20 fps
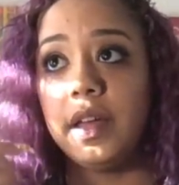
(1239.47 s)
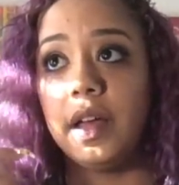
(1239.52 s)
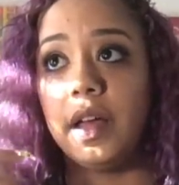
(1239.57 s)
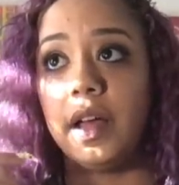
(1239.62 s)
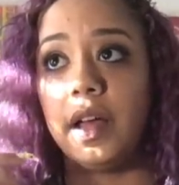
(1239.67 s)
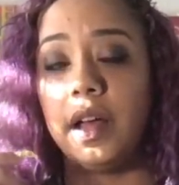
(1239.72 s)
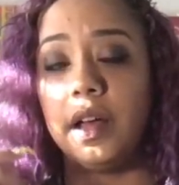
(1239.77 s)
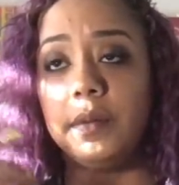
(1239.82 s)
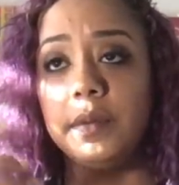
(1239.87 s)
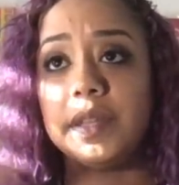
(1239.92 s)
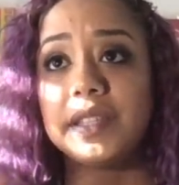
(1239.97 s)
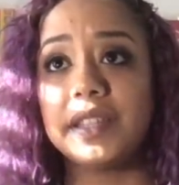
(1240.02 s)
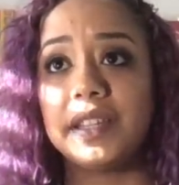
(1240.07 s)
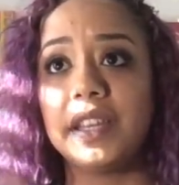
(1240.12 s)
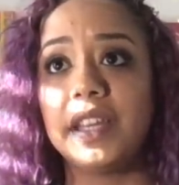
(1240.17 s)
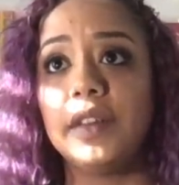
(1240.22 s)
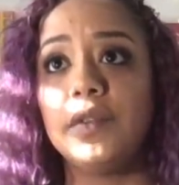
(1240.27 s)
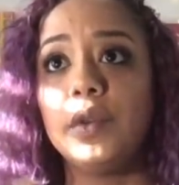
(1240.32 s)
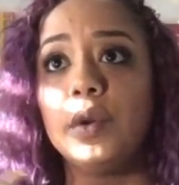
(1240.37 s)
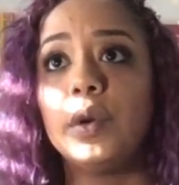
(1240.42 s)
it's going
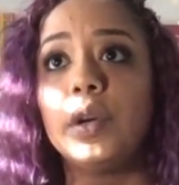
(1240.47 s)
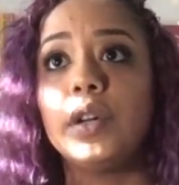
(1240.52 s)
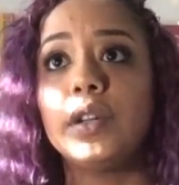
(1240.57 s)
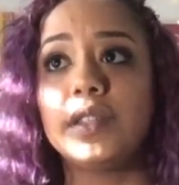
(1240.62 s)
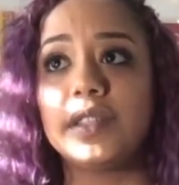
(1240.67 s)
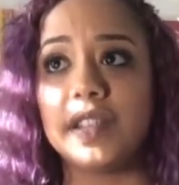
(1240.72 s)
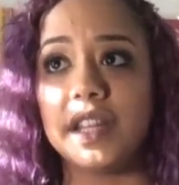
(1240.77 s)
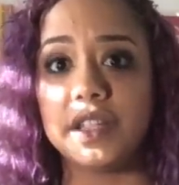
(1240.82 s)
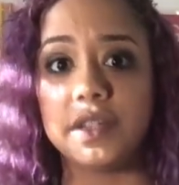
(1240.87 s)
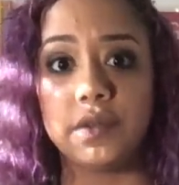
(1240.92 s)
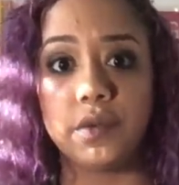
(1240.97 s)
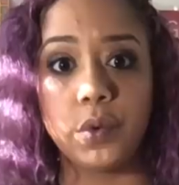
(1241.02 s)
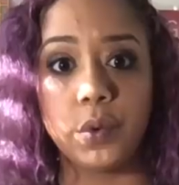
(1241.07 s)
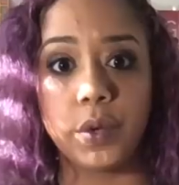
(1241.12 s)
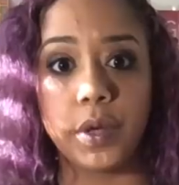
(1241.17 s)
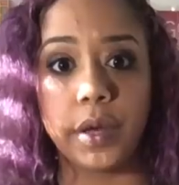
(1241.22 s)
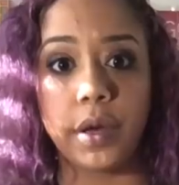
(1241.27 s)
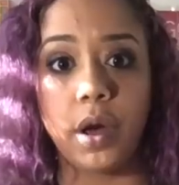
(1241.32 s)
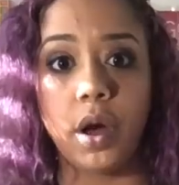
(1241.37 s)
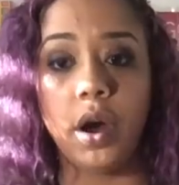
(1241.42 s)
to give you a good sense of who
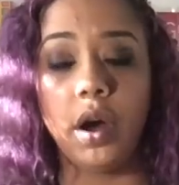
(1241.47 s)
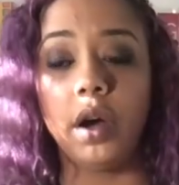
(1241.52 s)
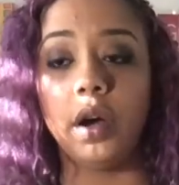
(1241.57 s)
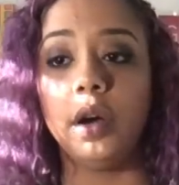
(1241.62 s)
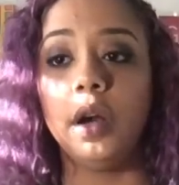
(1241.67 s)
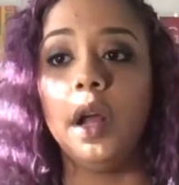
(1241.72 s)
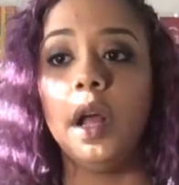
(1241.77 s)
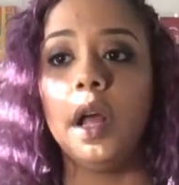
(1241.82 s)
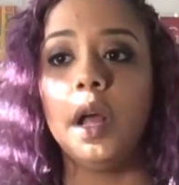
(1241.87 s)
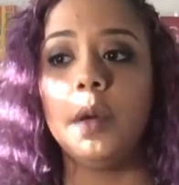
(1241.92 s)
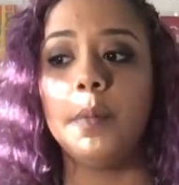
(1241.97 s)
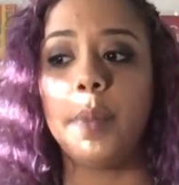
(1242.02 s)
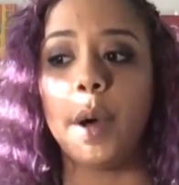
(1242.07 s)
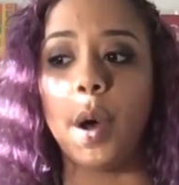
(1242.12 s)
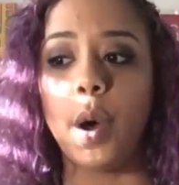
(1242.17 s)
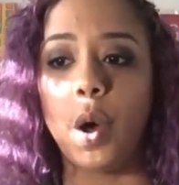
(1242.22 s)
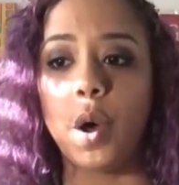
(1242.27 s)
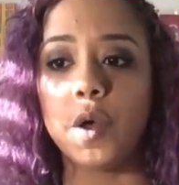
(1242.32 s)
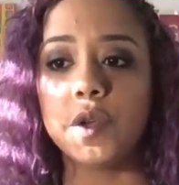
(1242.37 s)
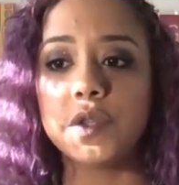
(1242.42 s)
they are. But
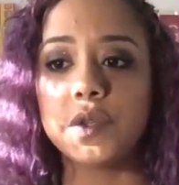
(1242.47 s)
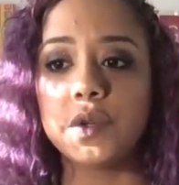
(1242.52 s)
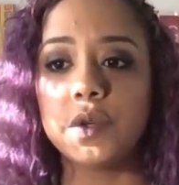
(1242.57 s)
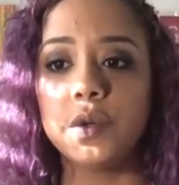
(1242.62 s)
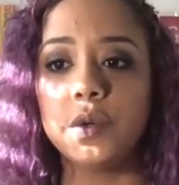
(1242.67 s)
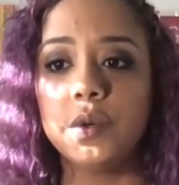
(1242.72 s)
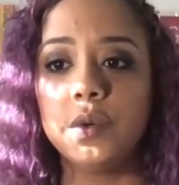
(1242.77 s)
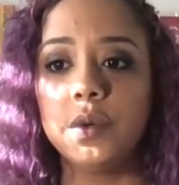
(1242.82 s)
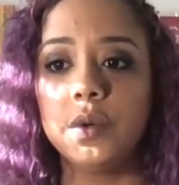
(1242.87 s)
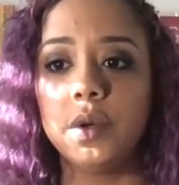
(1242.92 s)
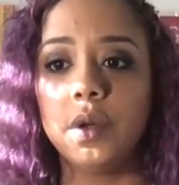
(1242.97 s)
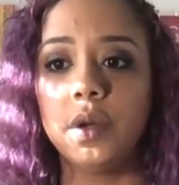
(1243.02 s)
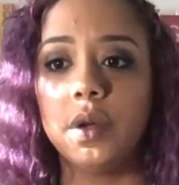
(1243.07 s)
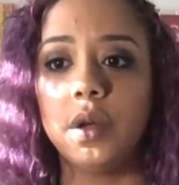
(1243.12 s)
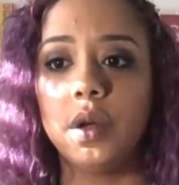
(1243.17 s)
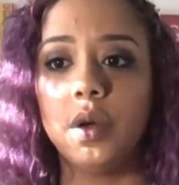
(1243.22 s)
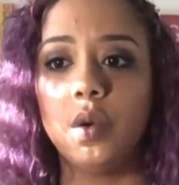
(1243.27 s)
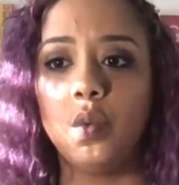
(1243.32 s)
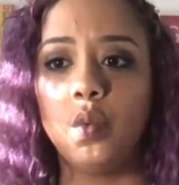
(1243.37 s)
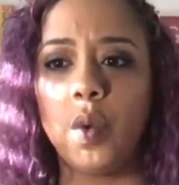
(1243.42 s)
also,
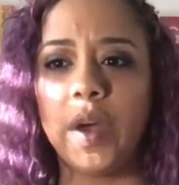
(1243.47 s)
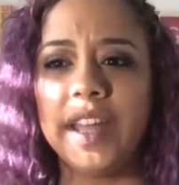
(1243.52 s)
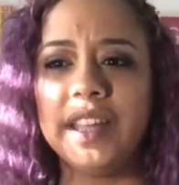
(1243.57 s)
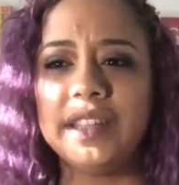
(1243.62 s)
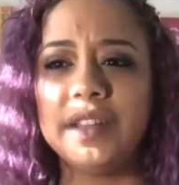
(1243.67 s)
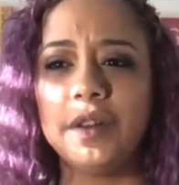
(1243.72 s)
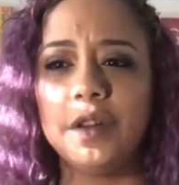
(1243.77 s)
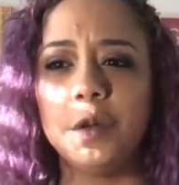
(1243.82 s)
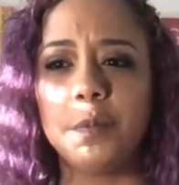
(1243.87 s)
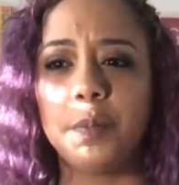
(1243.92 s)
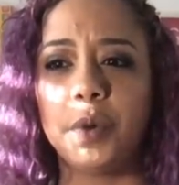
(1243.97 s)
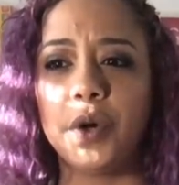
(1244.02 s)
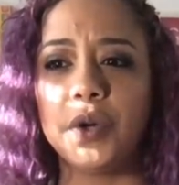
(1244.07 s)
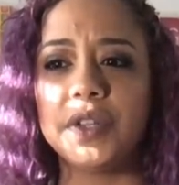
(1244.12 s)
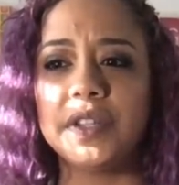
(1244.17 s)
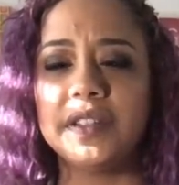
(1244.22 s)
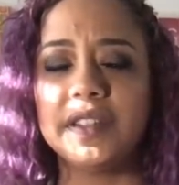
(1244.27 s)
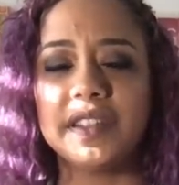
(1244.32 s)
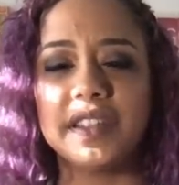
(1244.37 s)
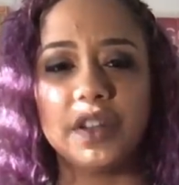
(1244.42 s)
wait till a
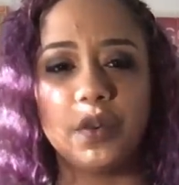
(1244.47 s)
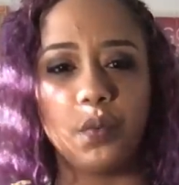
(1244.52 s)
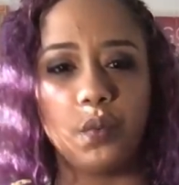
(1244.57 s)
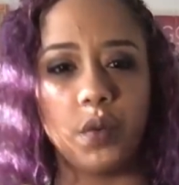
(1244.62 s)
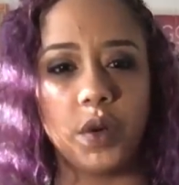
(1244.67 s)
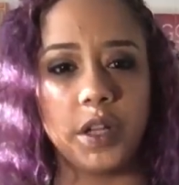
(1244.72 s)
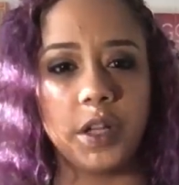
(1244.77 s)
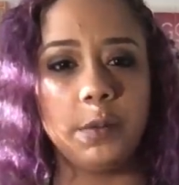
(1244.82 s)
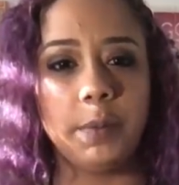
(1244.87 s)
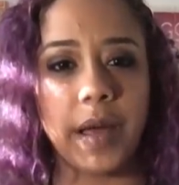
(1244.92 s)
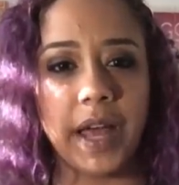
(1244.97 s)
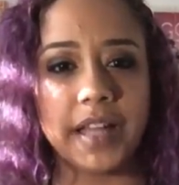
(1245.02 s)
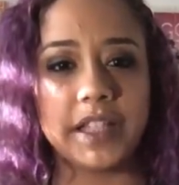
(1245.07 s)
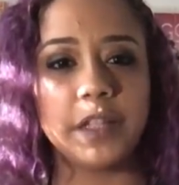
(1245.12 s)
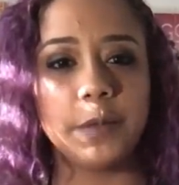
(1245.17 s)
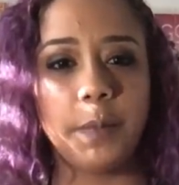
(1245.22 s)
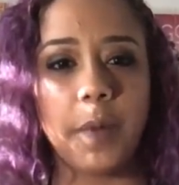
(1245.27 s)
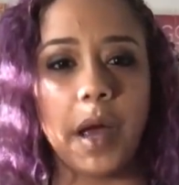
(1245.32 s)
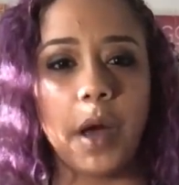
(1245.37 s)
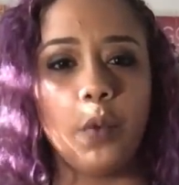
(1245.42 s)
person is in a really bad
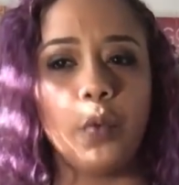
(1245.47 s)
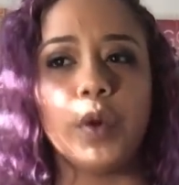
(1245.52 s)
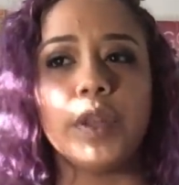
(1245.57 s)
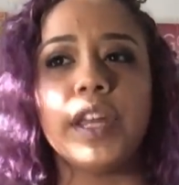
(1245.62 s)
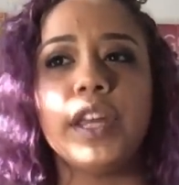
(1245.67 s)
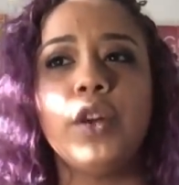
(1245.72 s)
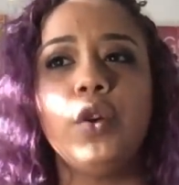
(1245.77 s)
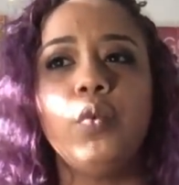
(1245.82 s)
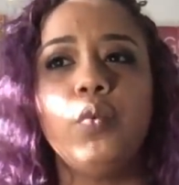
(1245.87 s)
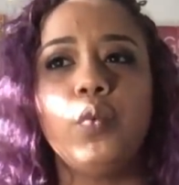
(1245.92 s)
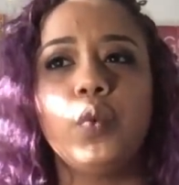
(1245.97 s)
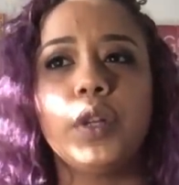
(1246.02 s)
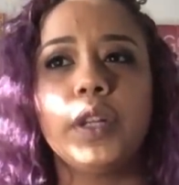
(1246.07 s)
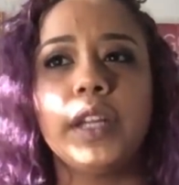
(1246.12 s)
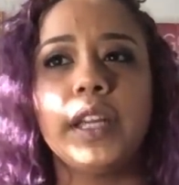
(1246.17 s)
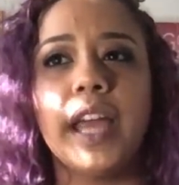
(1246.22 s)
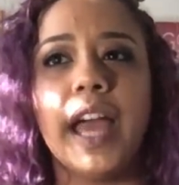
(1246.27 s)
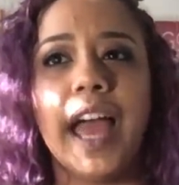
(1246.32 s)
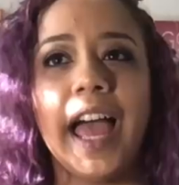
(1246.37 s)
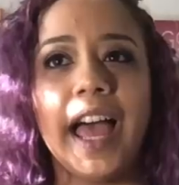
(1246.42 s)
spot where they don't
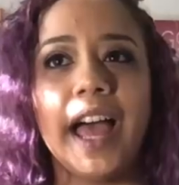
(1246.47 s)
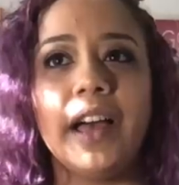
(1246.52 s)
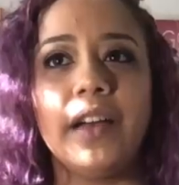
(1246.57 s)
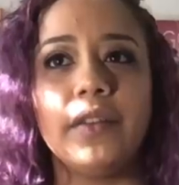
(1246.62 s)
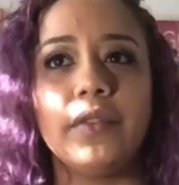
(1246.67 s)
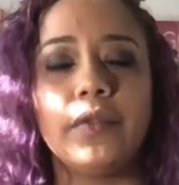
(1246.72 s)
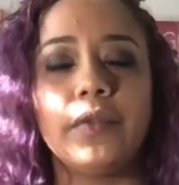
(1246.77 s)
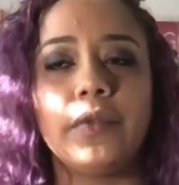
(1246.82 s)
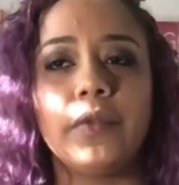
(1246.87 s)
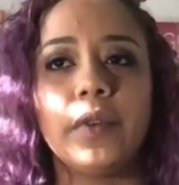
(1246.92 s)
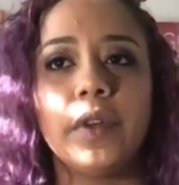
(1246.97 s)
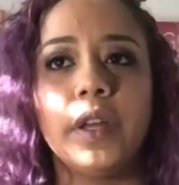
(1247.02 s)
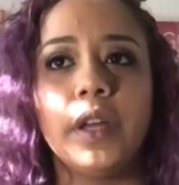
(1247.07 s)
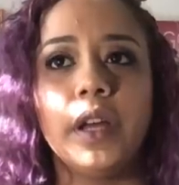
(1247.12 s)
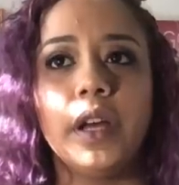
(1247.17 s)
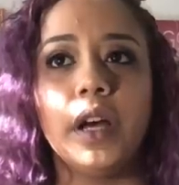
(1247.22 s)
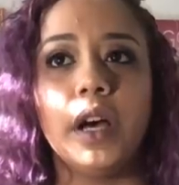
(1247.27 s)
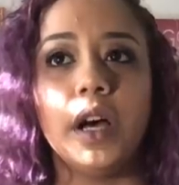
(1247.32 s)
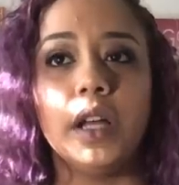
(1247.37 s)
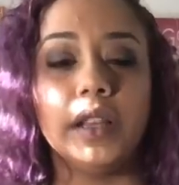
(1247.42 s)
really have
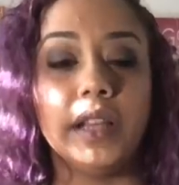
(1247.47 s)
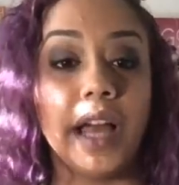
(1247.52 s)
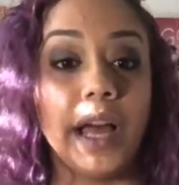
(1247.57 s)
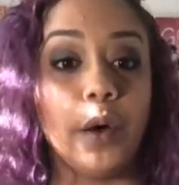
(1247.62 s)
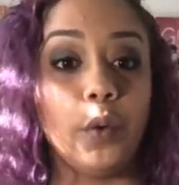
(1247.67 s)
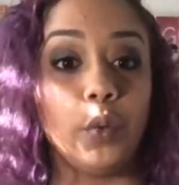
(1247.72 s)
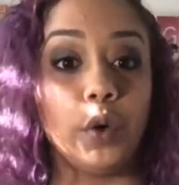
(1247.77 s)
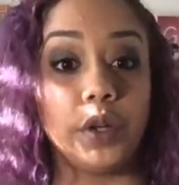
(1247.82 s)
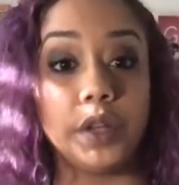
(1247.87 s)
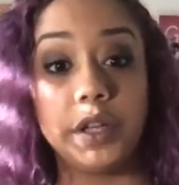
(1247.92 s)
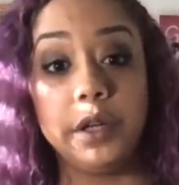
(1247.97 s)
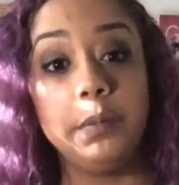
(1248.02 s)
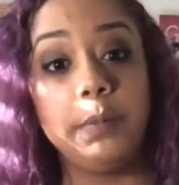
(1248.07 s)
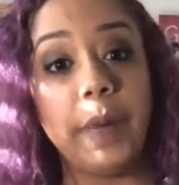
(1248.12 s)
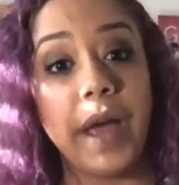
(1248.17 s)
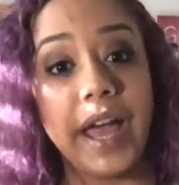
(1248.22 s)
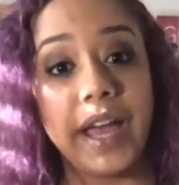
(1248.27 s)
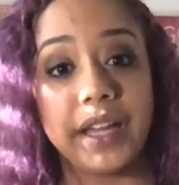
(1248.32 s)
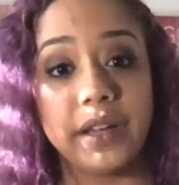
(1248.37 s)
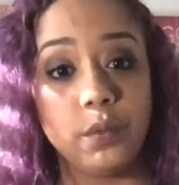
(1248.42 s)
a lot, where their
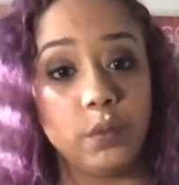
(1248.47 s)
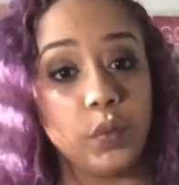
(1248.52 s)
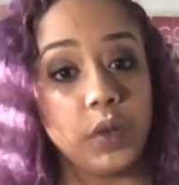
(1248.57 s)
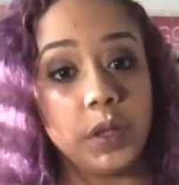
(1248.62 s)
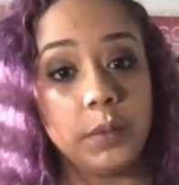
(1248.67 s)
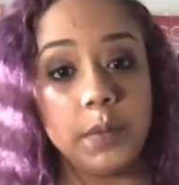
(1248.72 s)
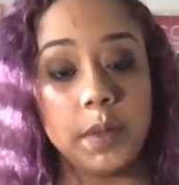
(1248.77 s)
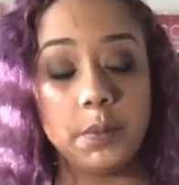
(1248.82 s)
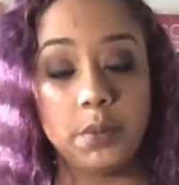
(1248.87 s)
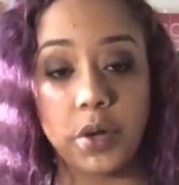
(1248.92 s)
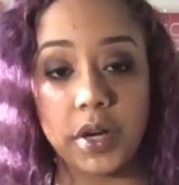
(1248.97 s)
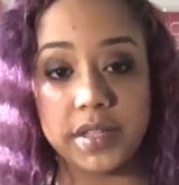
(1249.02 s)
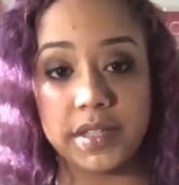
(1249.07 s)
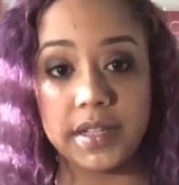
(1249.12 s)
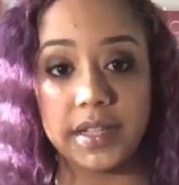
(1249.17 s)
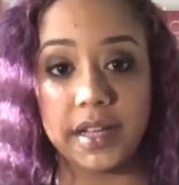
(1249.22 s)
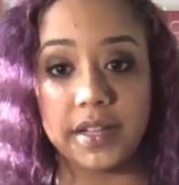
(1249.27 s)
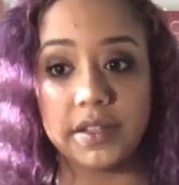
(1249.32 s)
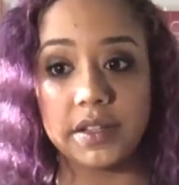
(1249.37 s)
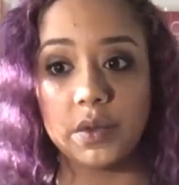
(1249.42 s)
back can really be pressed
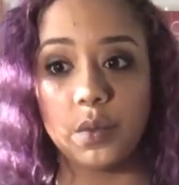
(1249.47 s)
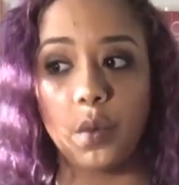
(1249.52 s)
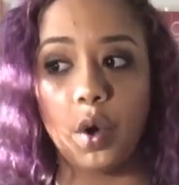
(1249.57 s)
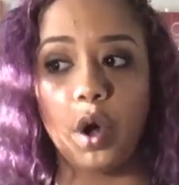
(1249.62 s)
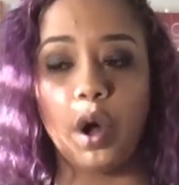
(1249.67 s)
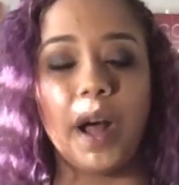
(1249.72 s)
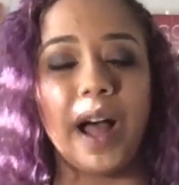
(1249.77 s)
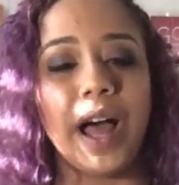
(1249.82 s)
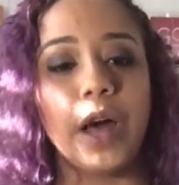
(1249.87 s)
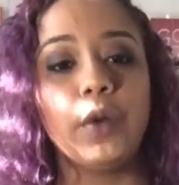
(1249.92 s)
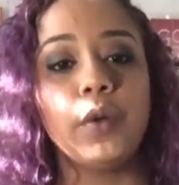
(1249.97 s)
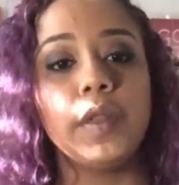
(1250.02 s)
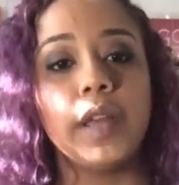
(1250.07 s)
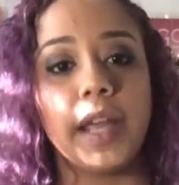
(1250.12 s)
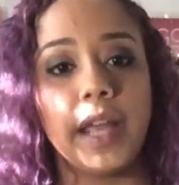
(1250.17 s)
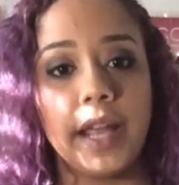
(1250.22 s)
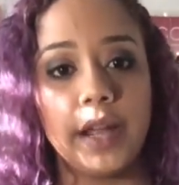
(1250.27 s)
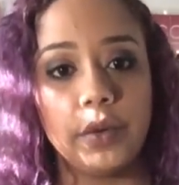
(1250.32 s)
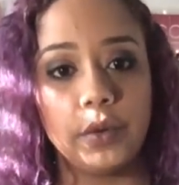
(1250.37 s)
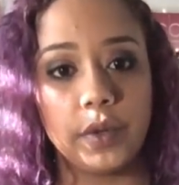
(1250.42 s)
against the wall. How do they
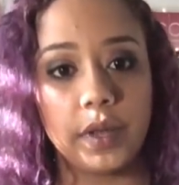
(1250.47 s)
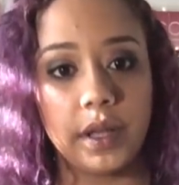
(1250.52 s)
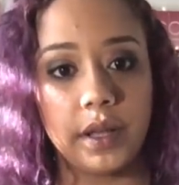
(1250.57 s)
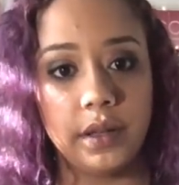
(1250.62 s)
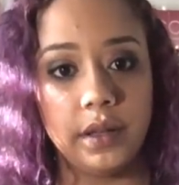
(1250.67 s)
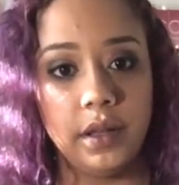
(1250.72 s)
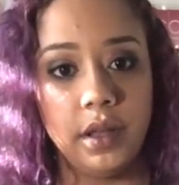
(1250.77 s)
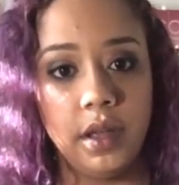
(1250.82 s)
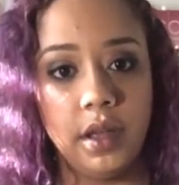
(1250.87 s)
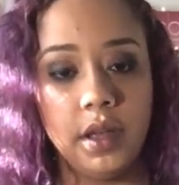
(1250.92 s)
handle that?